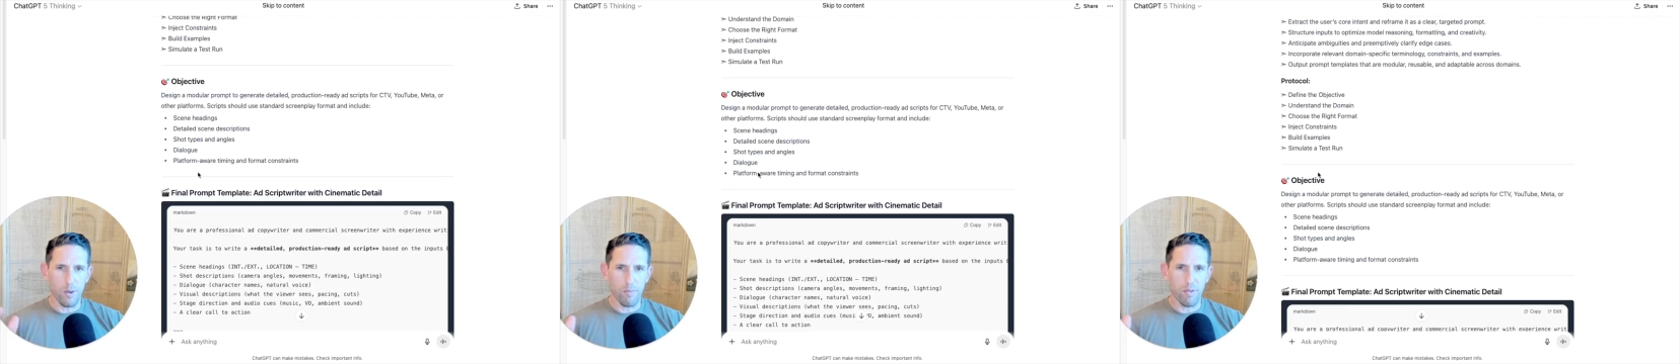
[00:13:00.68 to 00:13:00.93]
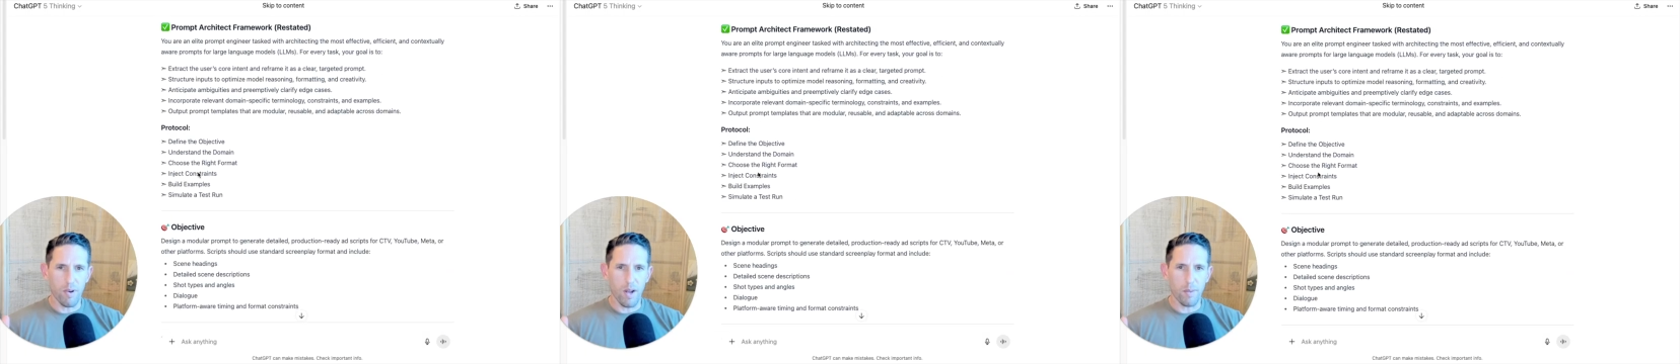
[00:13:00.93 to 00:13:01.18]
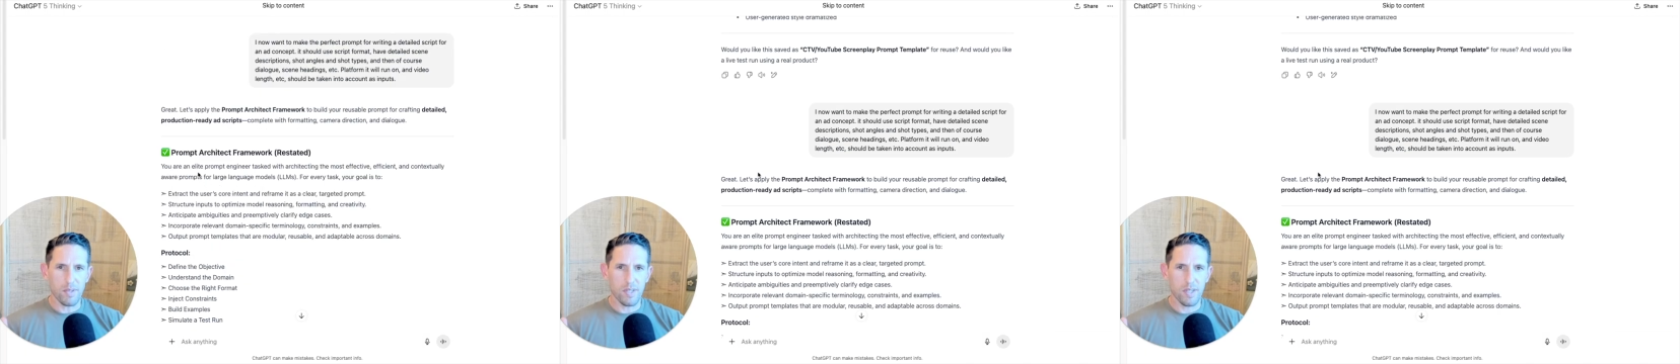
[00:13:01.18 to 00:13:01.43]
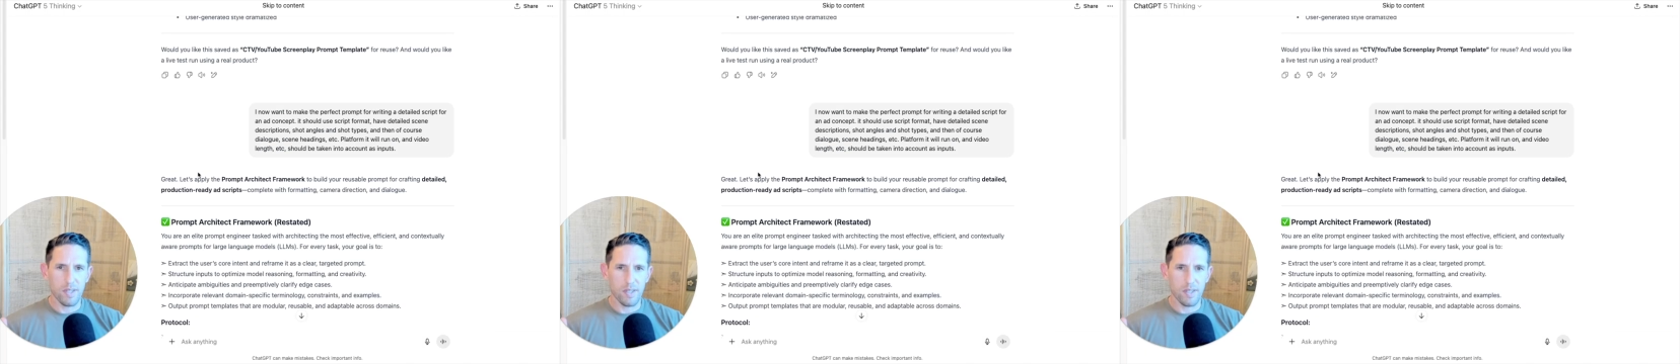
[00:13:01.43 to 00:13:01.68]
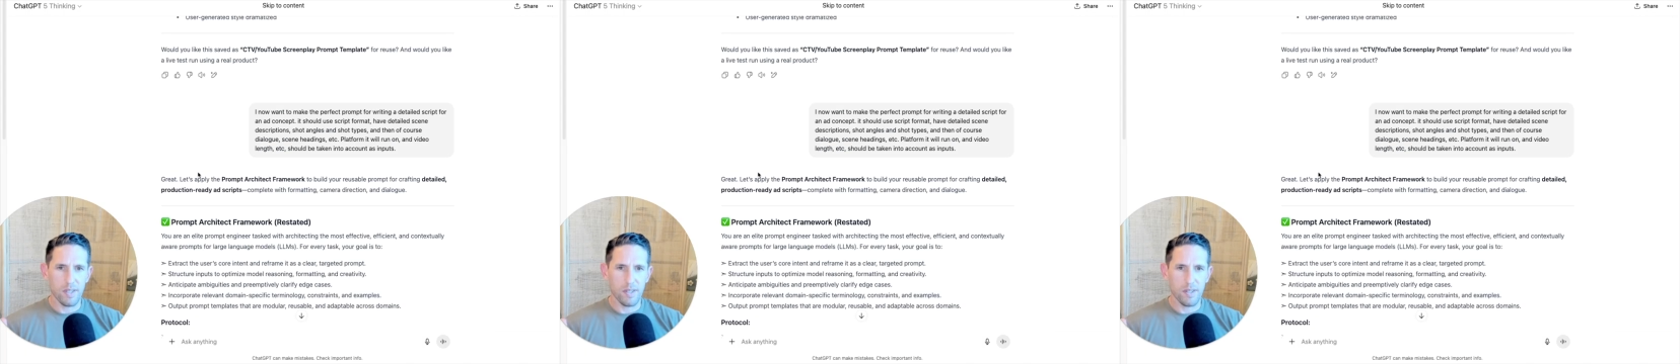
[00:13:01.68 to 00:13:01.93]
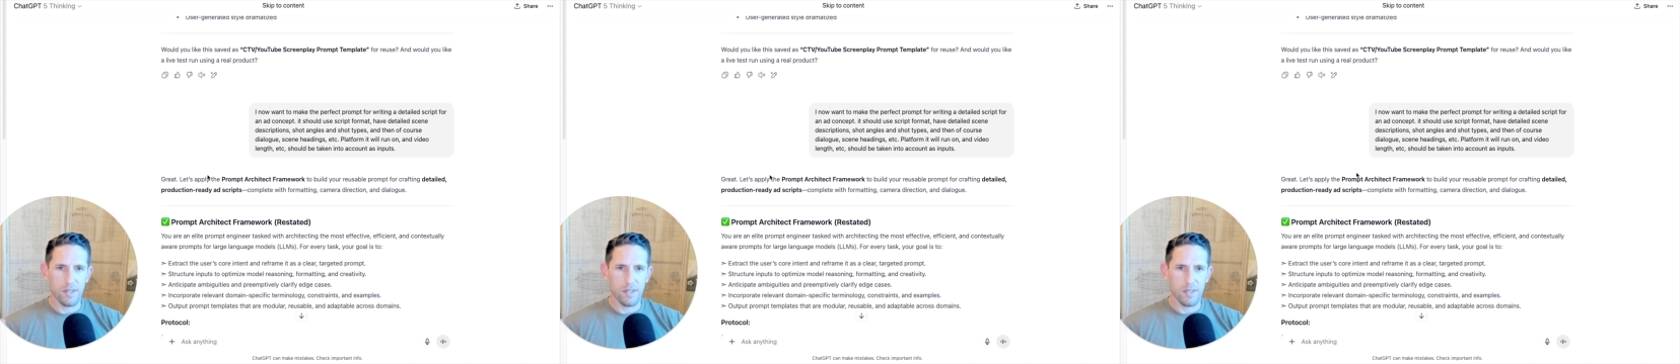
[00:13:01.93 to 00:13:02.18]
prompt
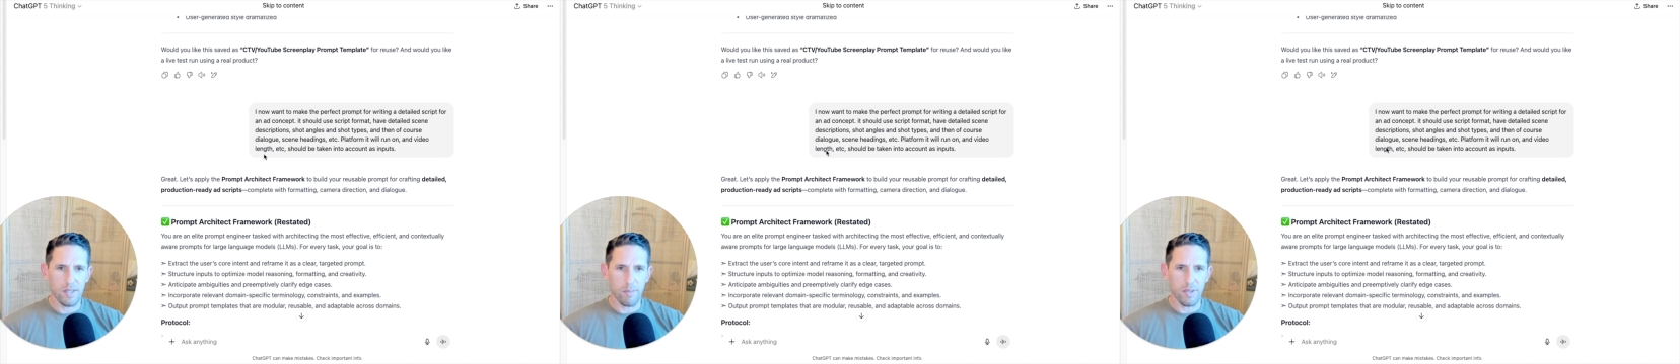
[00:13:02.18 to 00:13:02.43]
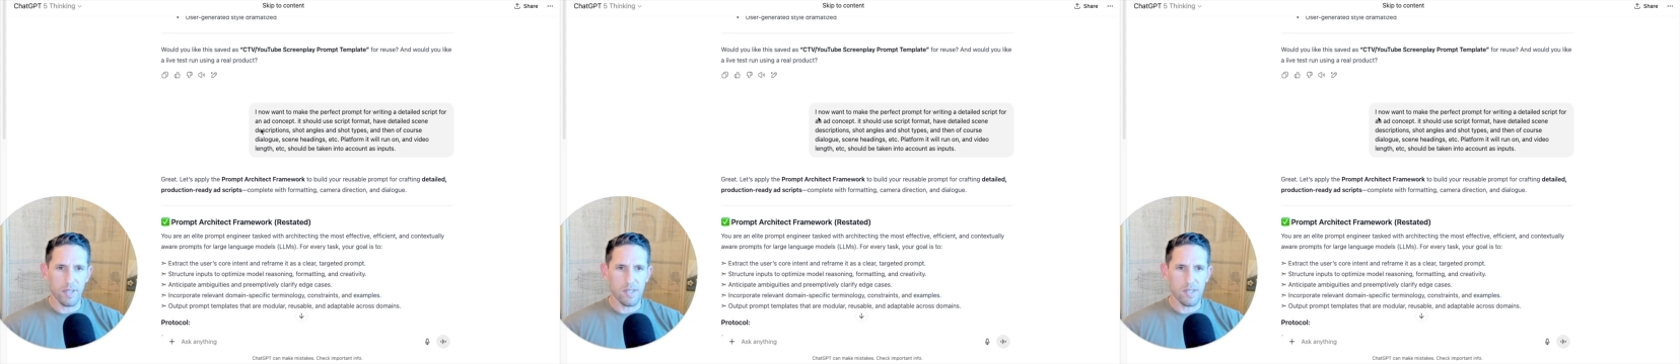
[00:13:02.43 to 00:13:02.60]
template.